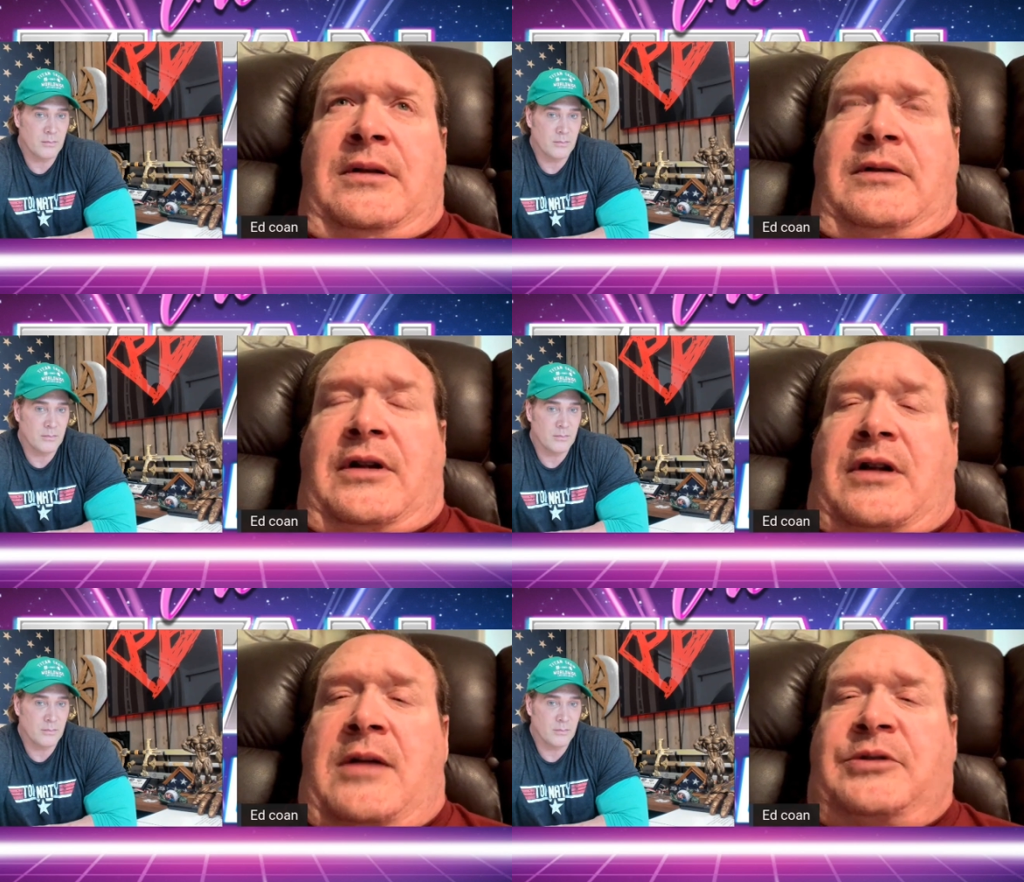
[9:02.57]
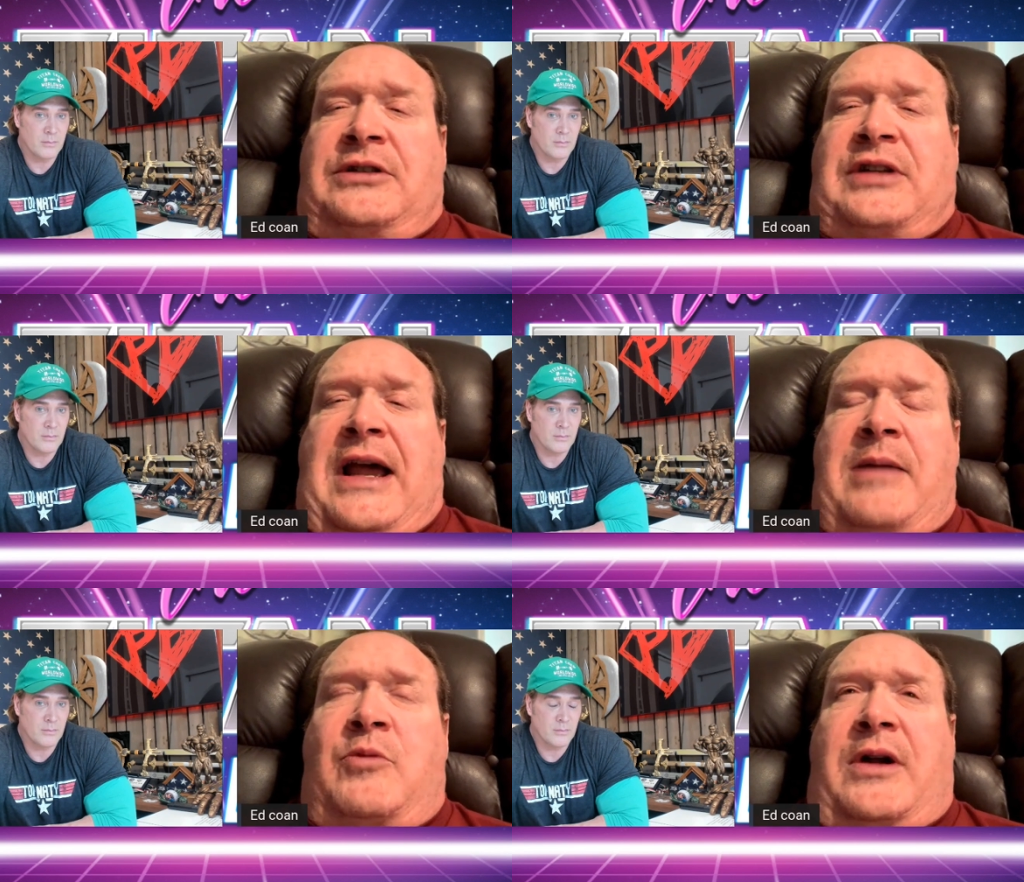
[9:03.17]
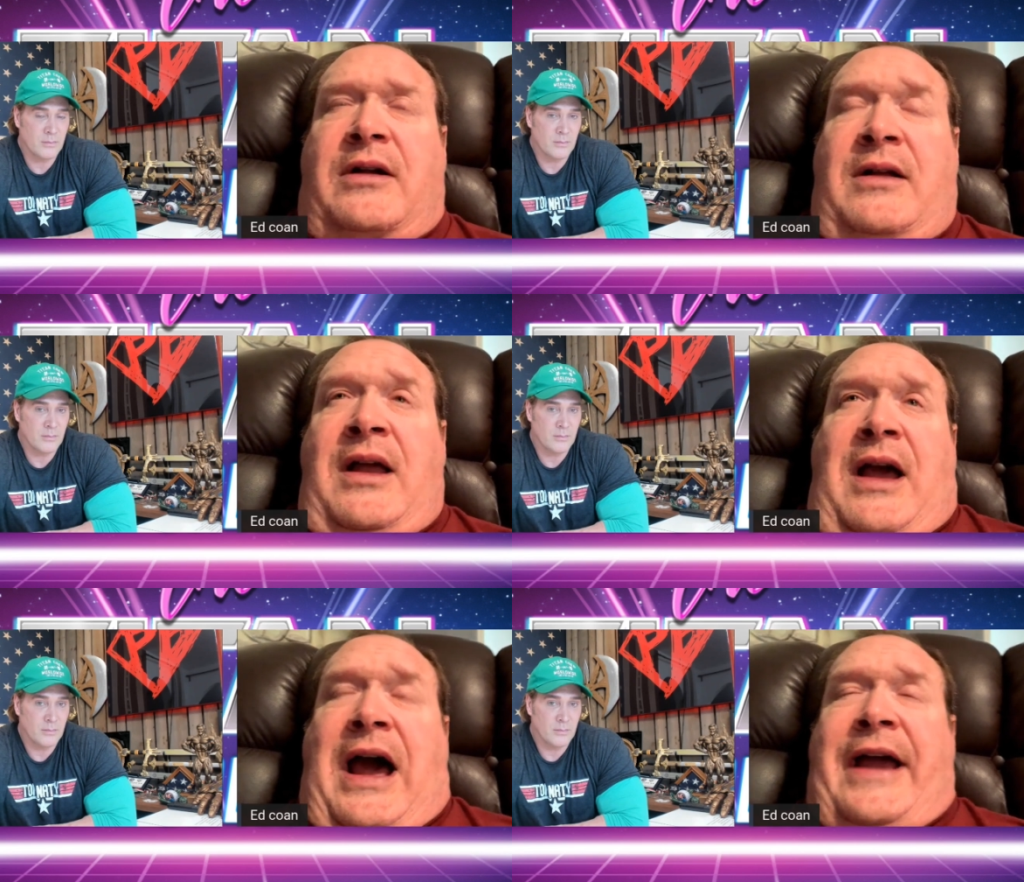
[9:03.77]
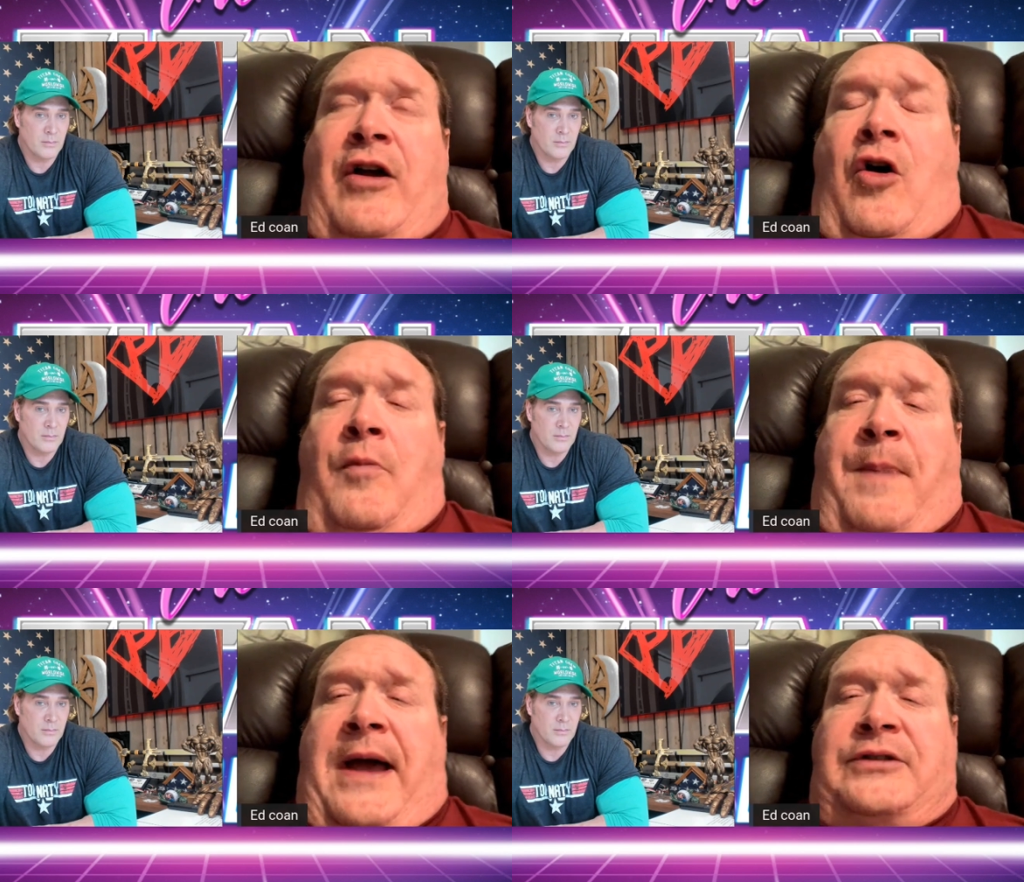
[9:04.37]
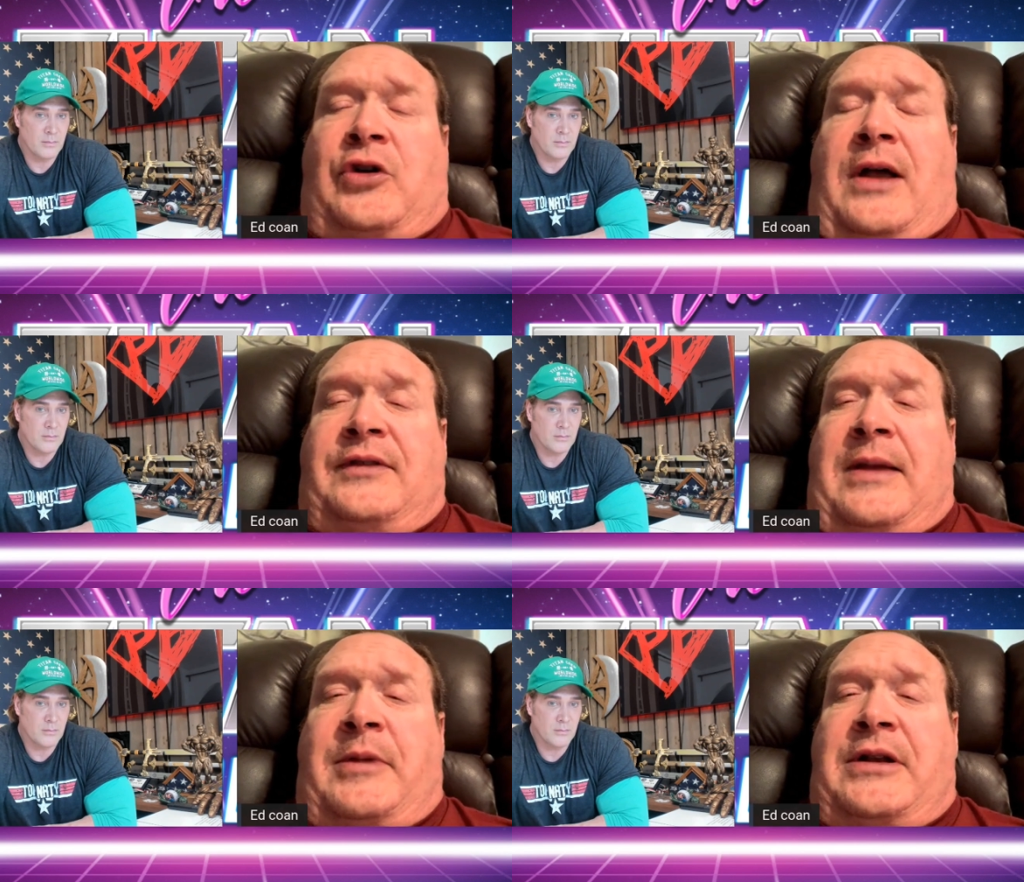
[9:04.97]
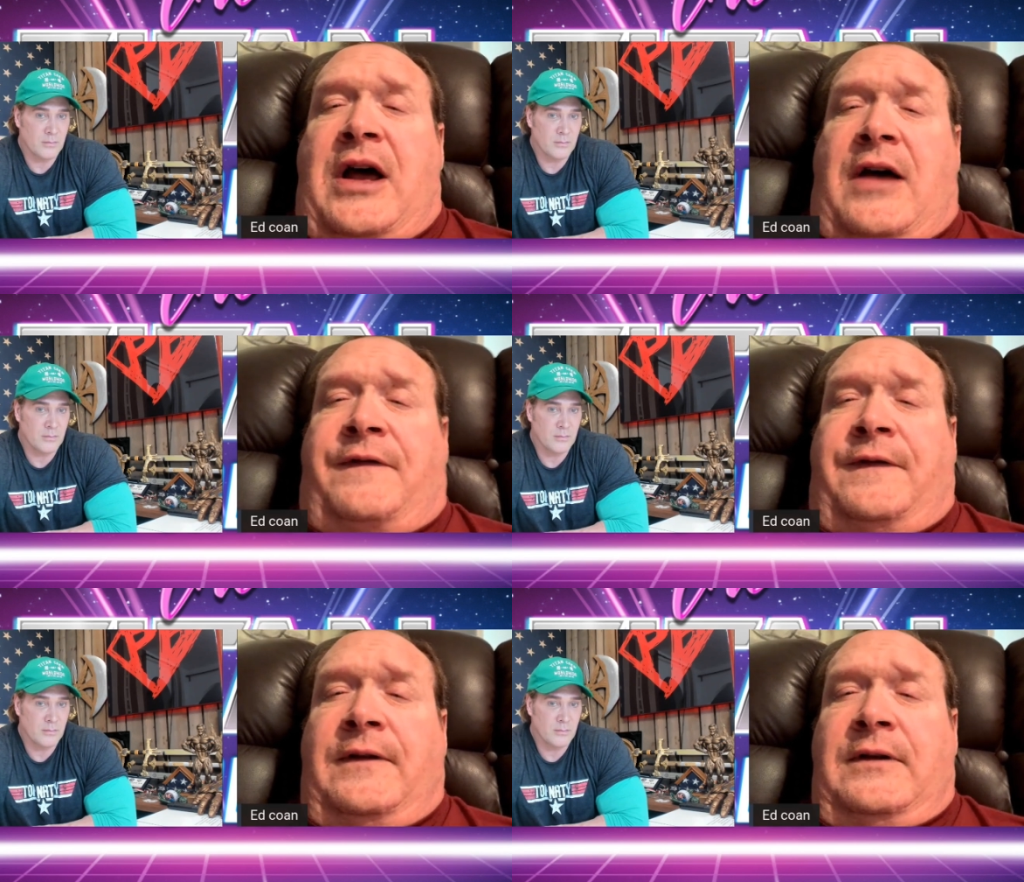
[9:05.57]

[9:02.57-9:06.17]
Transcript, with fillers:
Speaker 1: there comes a time where I hope I taught them enough